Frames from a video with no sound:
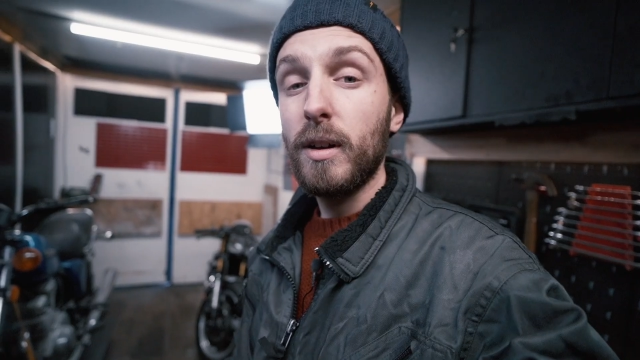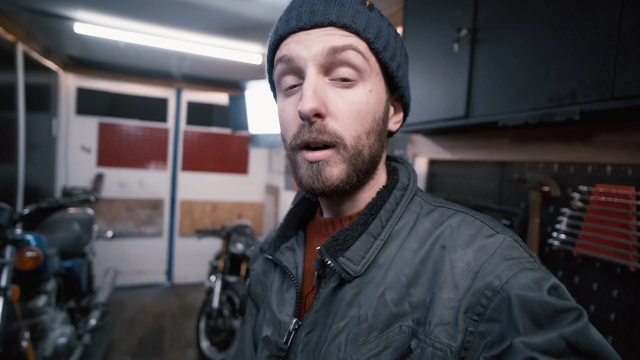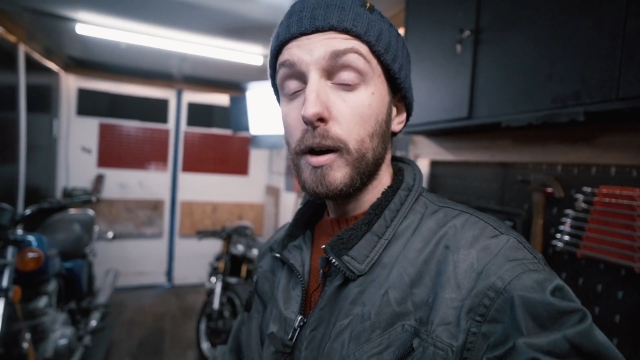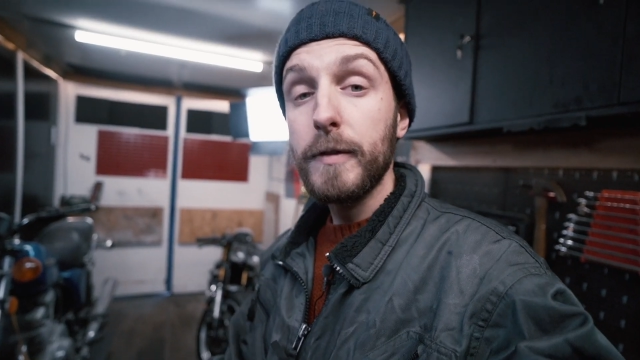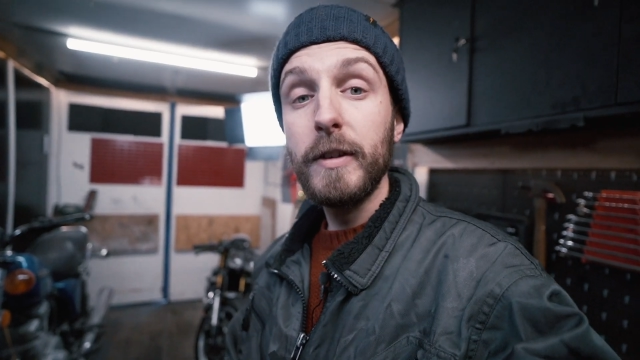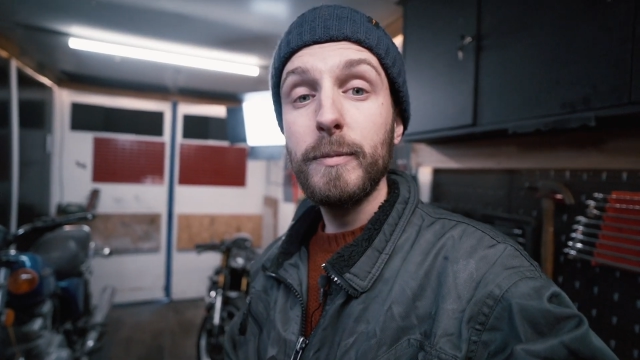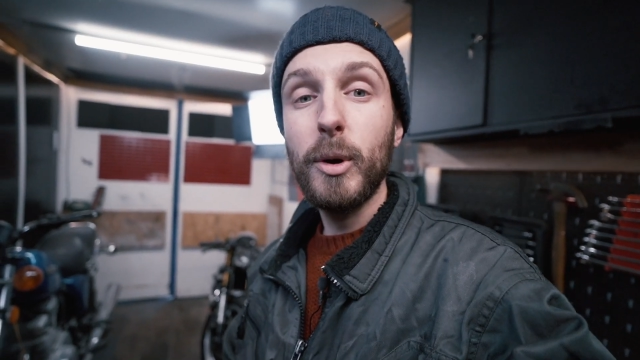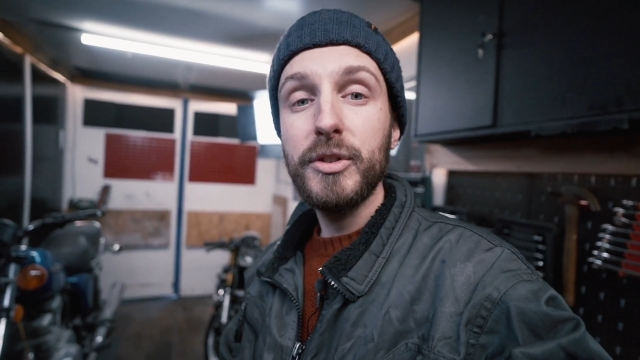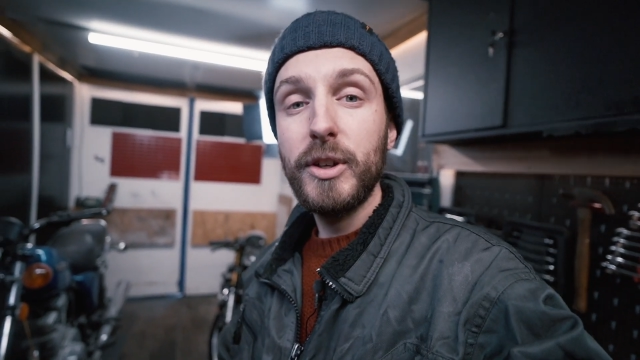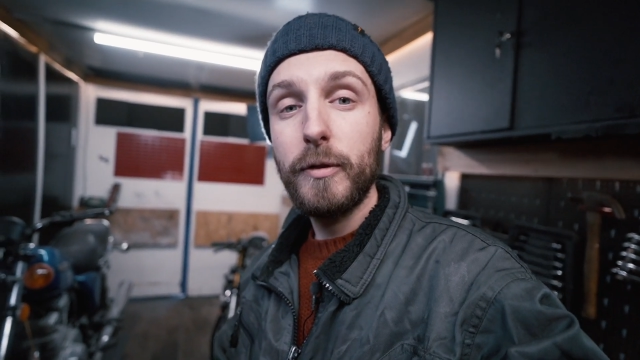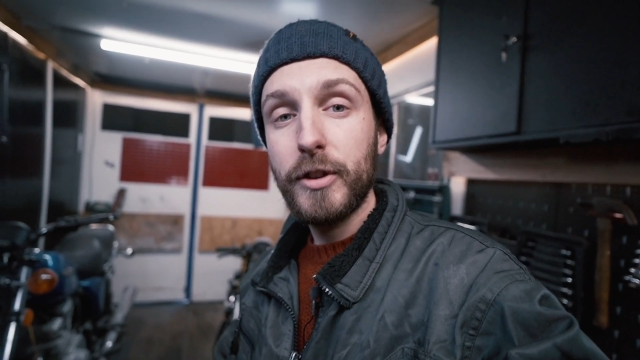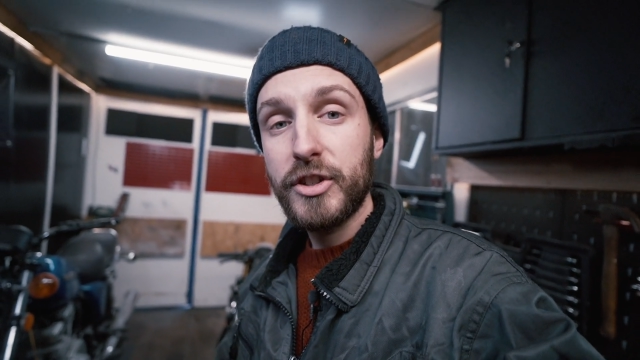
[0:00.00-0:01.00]
I've given
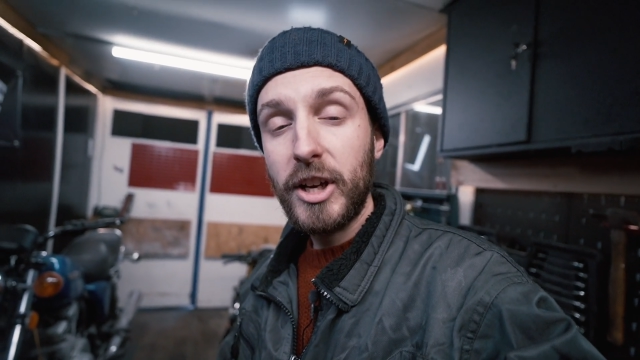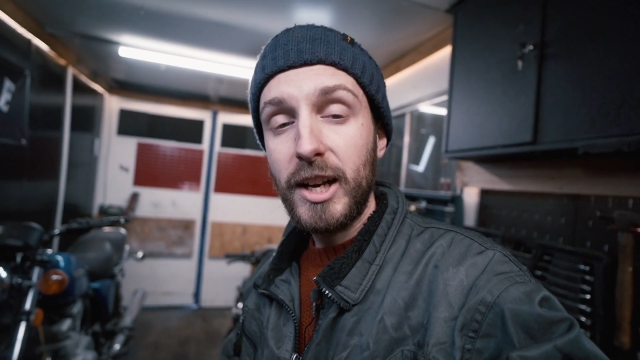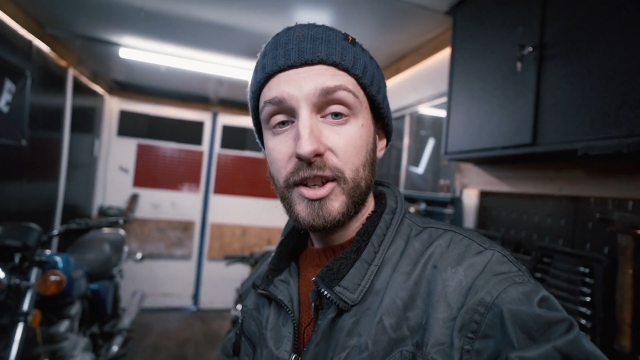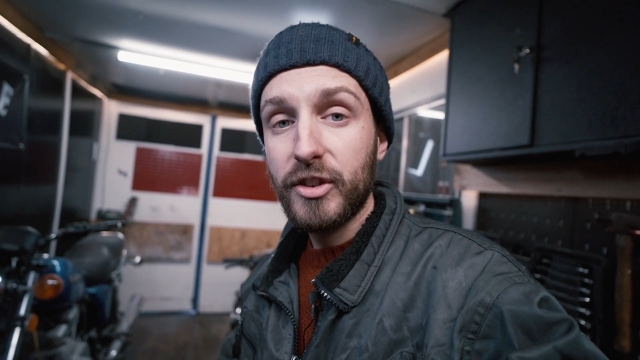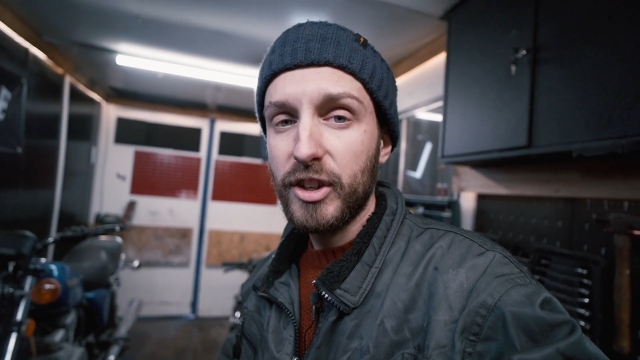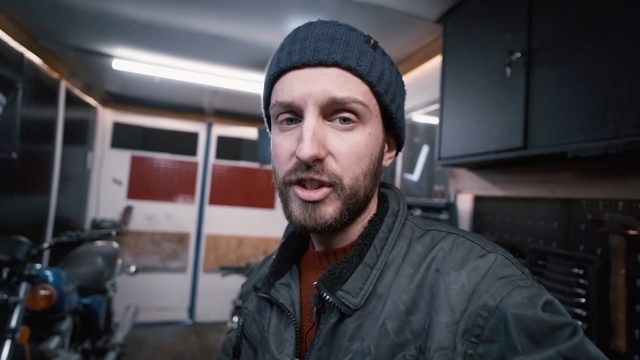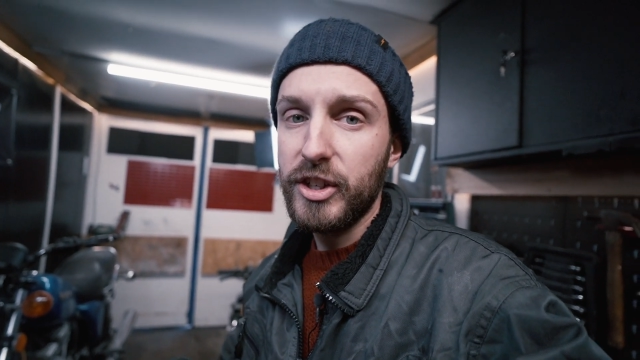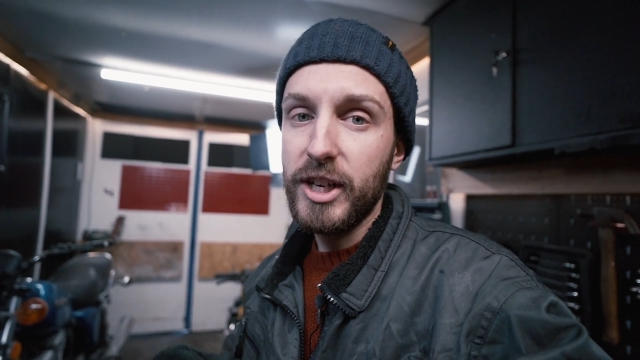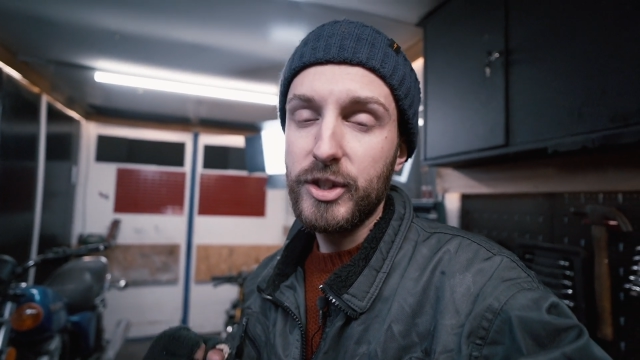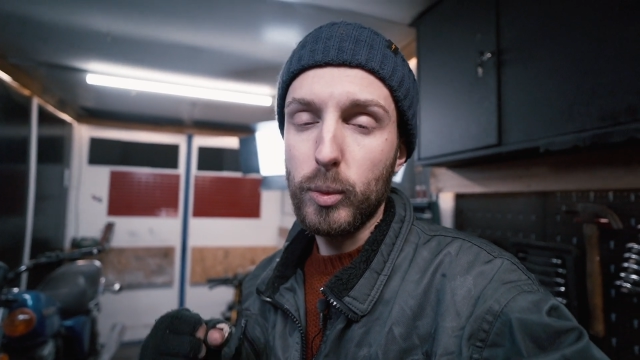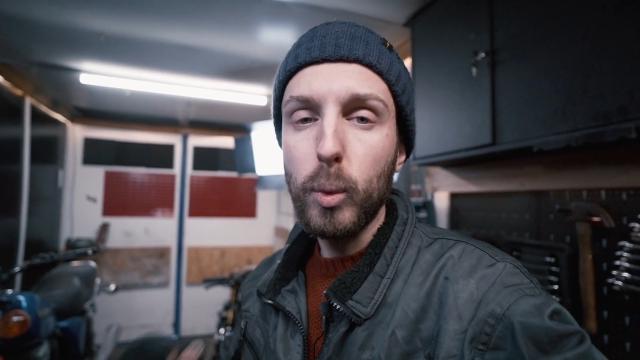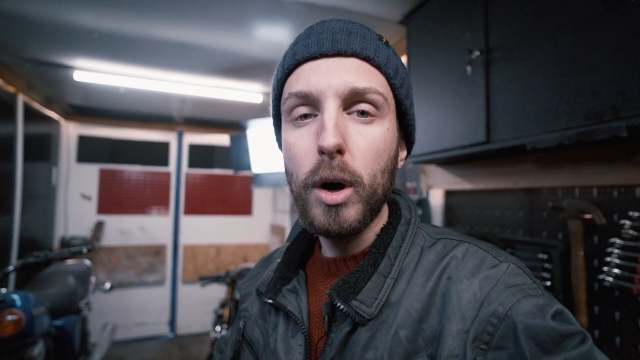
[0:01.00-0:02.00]
myself the challenge this year
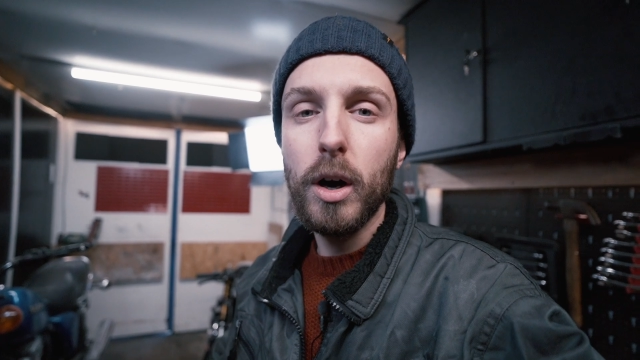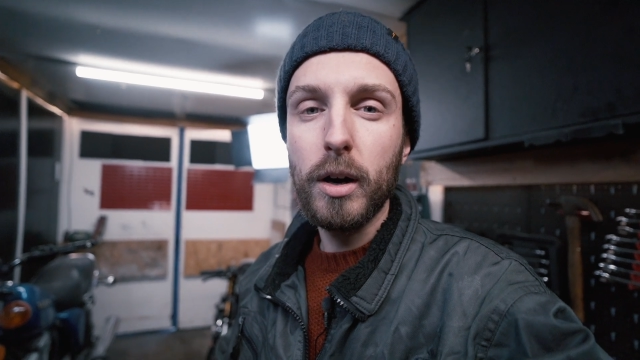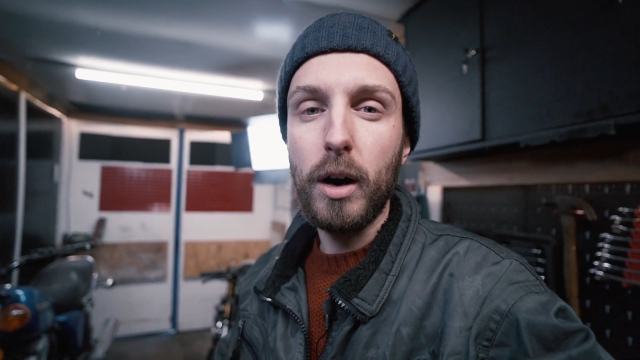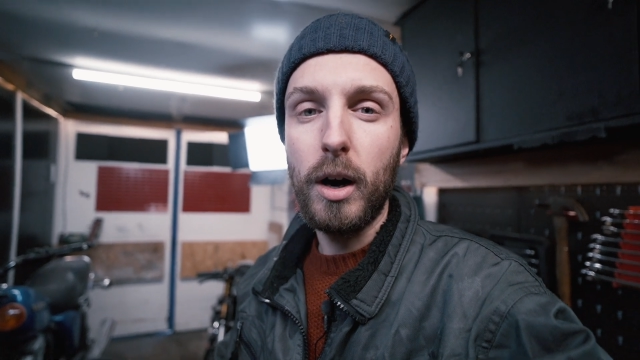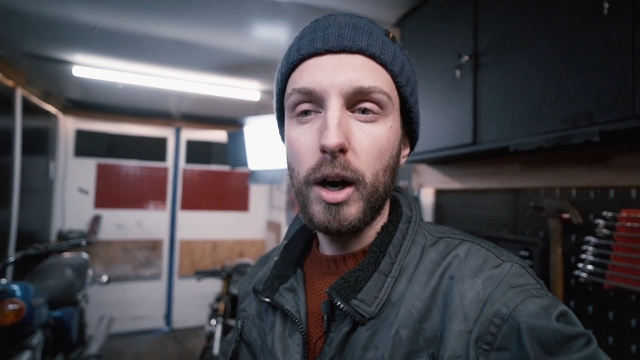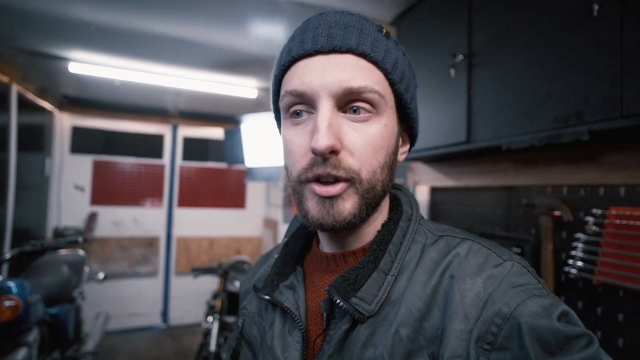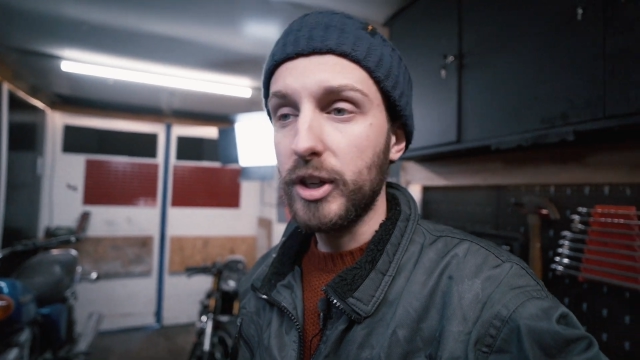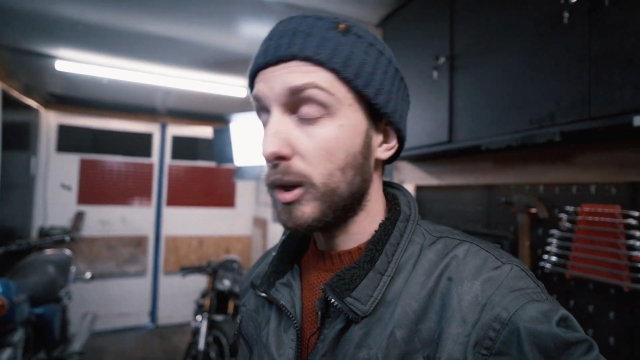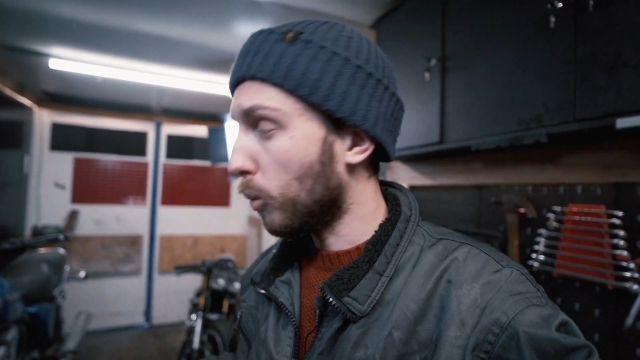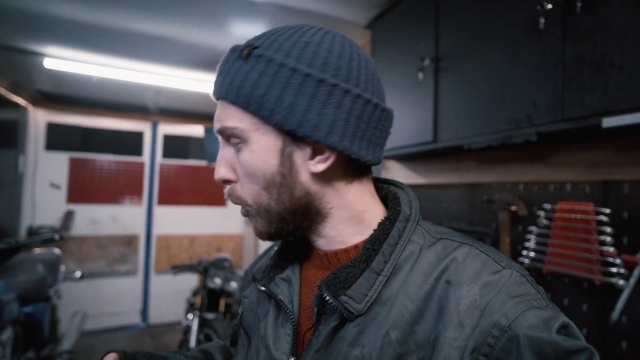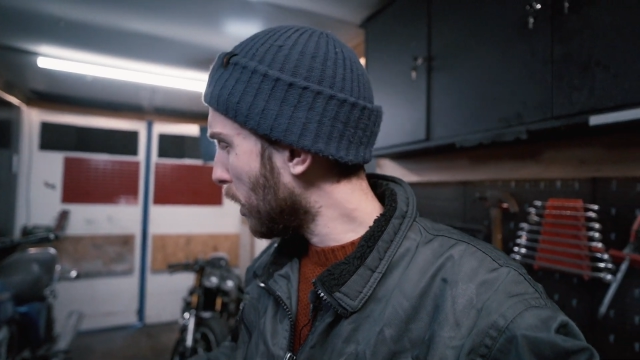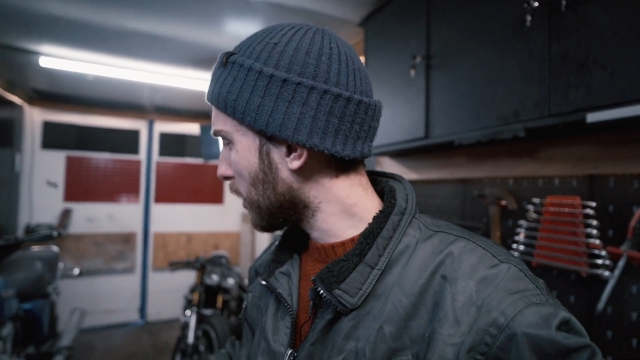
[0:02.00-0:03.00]
to work harder,
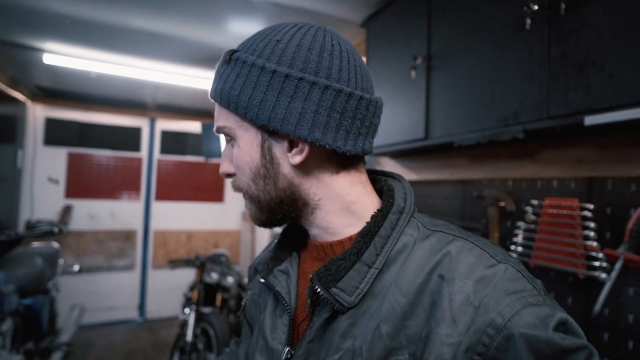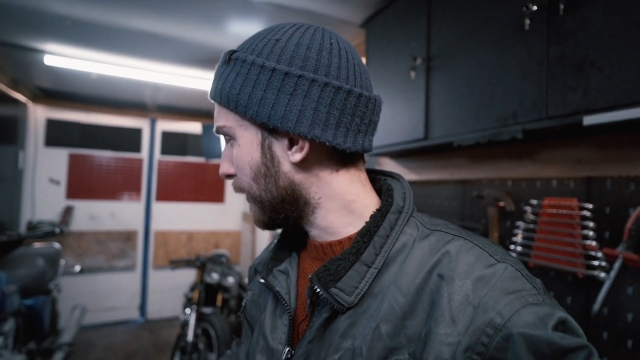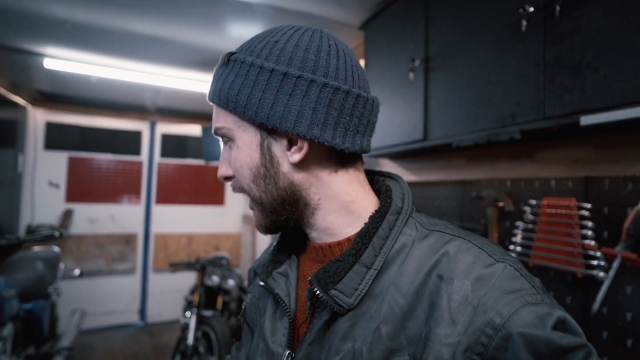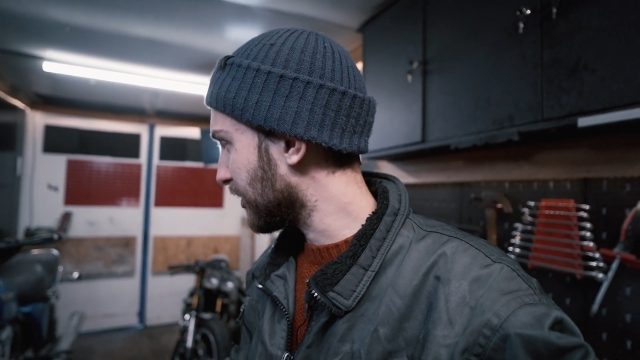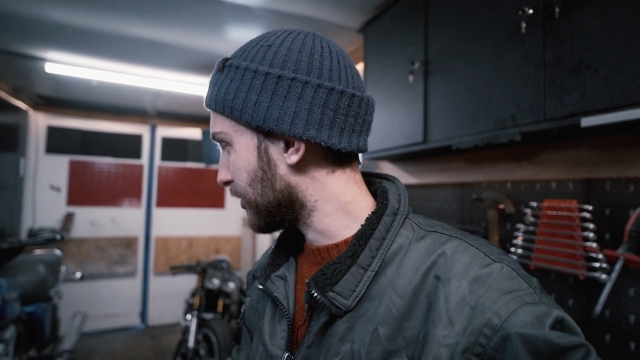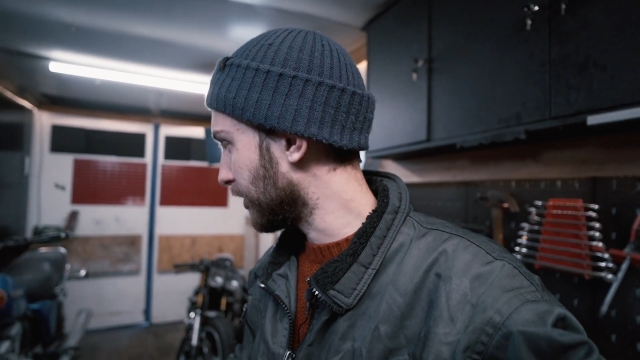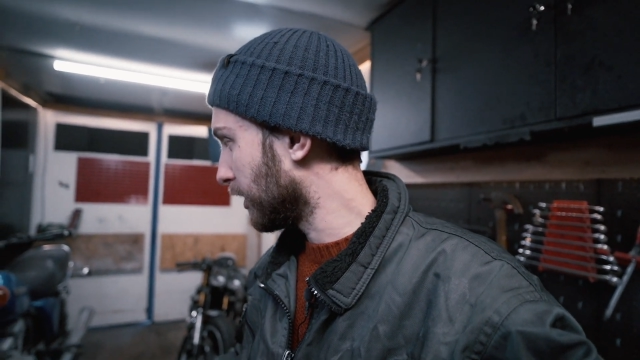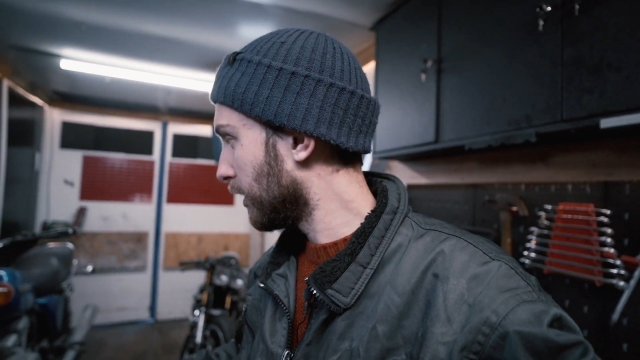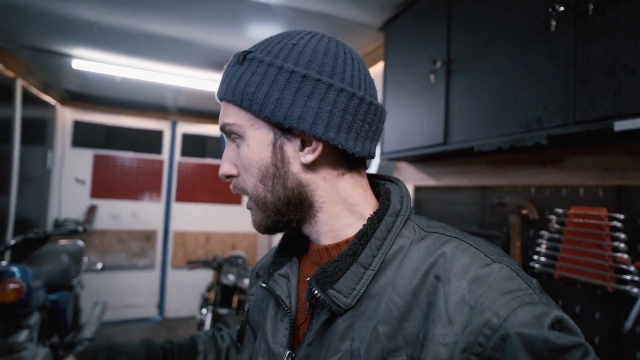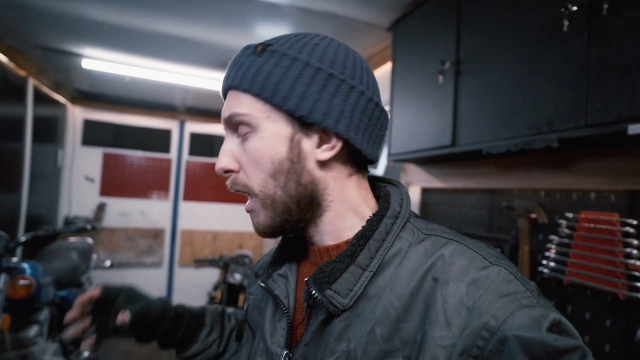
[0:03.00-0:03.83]
work faster,